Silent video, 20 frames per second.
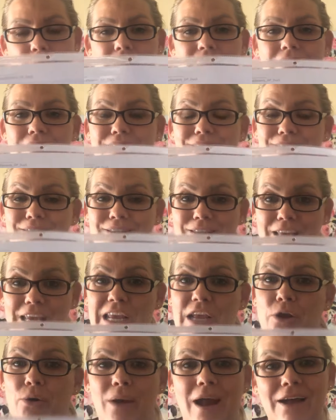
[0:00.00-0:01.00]
This is
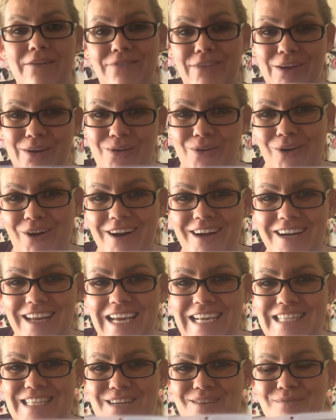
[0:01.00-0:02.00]
the graphic
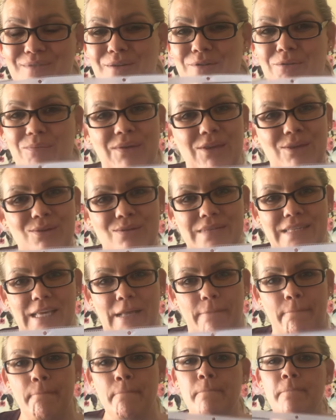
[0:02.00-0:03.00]
organizer we will be
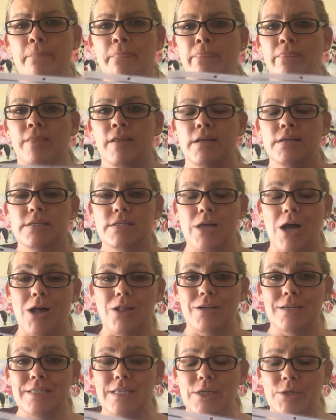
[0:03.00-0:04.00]
using.
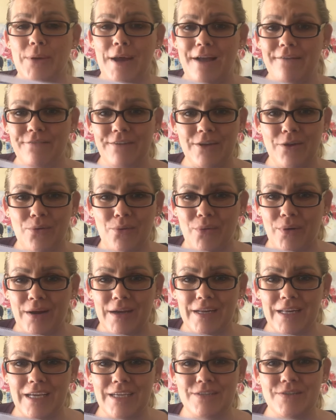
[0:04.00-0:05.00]
Scholars, a graphic
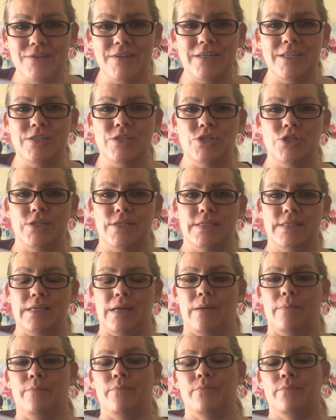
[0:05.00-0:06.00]
organizer is just
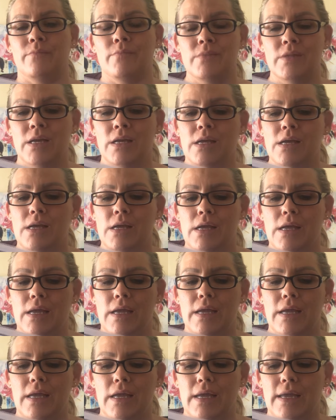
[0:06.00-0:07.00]

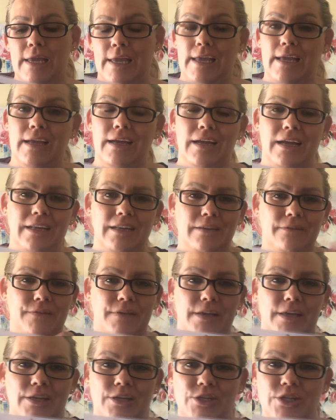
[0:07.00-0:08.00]
a kind of
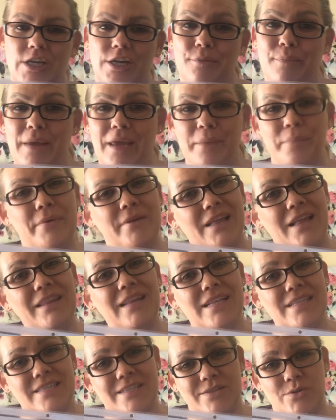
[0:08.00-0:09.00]
a sheet of paper that
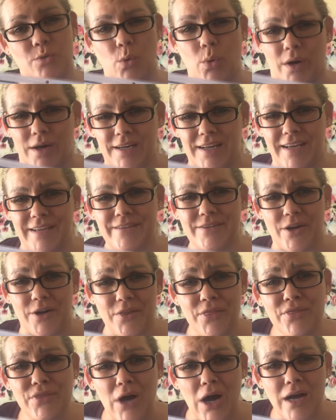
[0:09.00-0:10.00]
lets us organize our
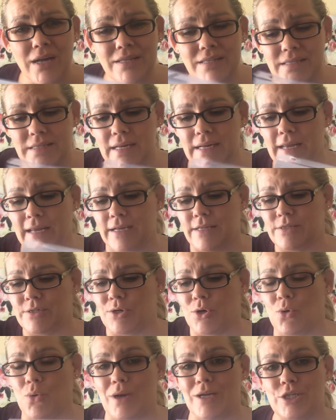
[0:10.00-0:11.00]
thoughts and
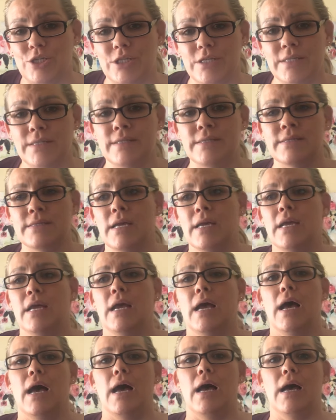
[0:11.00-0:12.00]
answer questions.
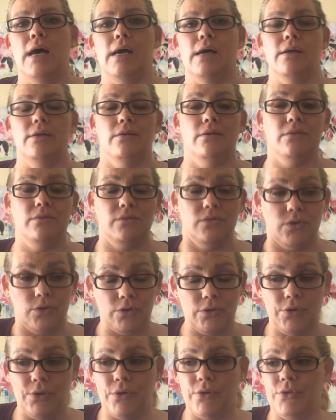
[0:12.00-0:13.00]

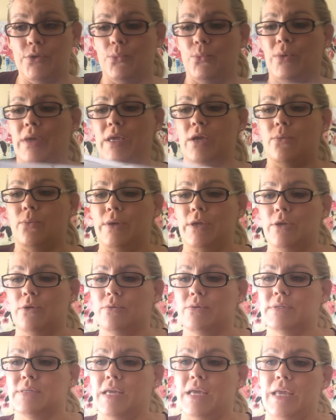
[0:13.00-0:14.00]
Earlier in the week, we
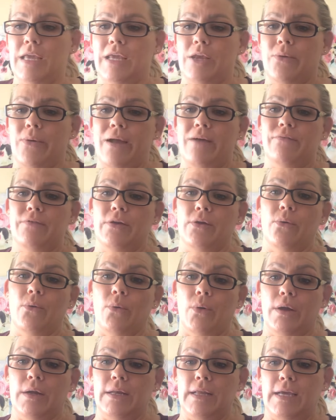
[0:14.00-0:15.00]
used a graphic
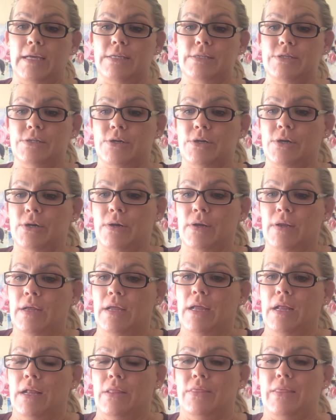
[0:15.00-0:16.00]
organizer
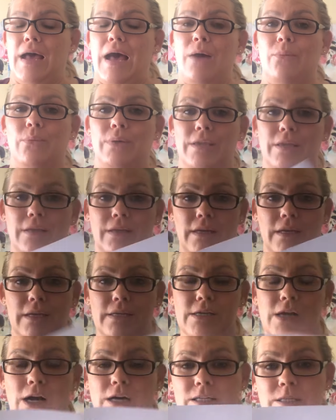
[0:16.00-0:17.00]
that we
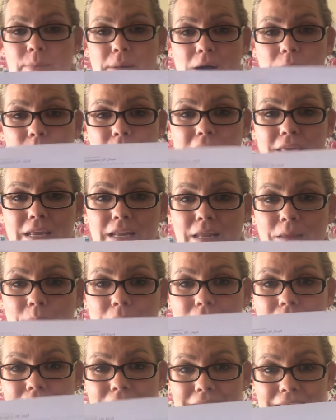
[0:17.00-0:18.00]
talked about beginning,
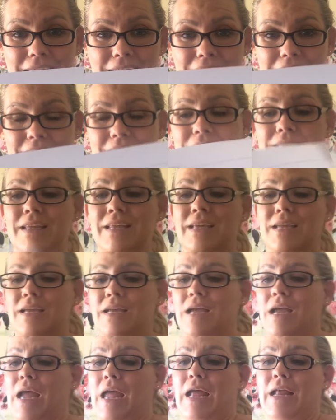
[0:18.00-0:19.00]
middle, and end,
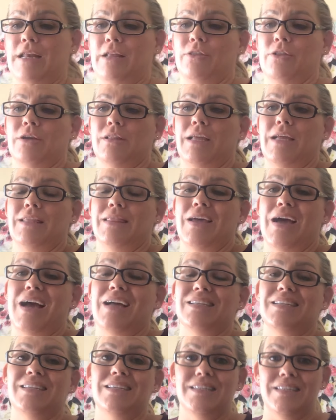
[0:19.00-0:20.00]
and it looked like
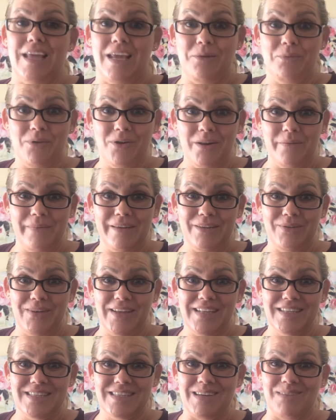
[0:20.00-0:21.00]
that. Today, we're going to be
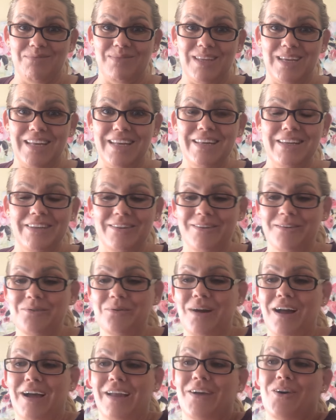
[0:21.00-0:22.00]
doing something new.
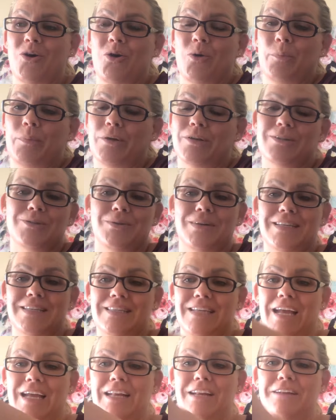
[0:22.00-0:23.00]
I hope you're so
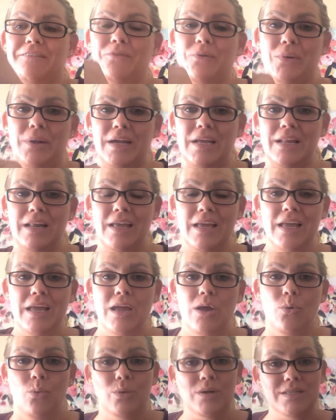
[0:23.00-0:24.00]
excited for it.
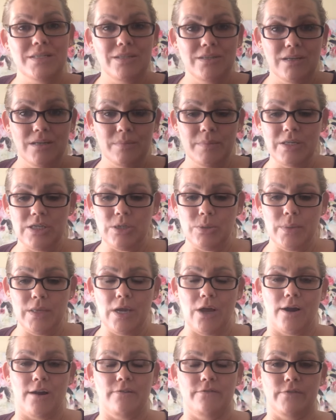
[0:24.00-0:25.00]
We're still going to be doing
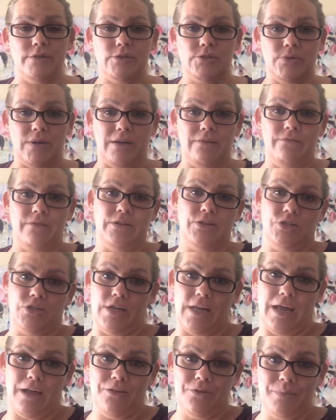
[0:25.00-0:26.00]
our first grade fiction
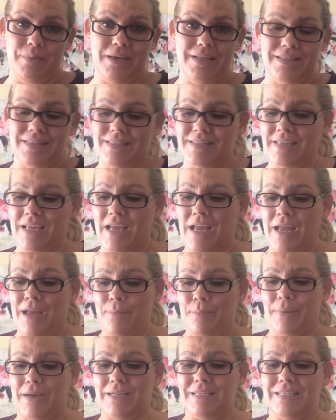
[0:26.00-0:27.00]
elements,
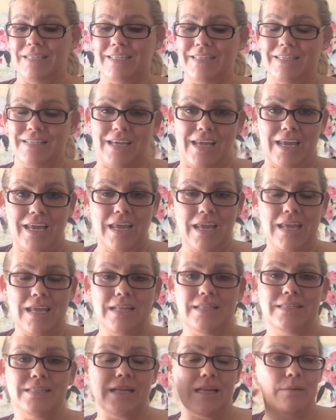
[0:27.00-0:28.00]
but today,
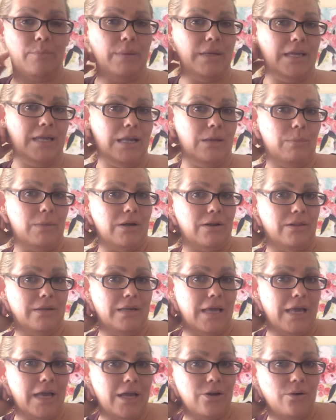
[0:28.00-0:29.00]
instead of beginning, middle, and
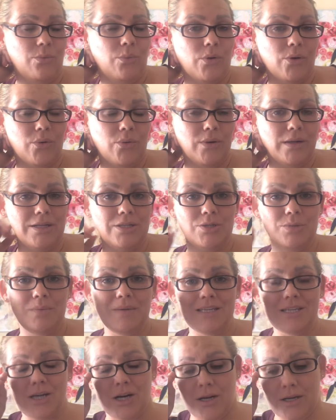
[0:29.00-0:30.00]
end, we're going to be
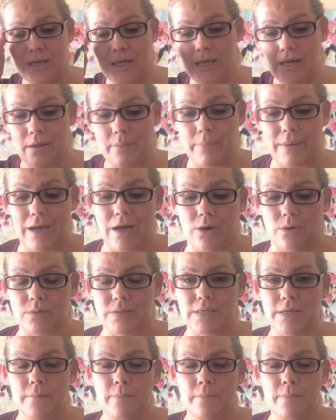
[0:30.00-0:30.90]
talking about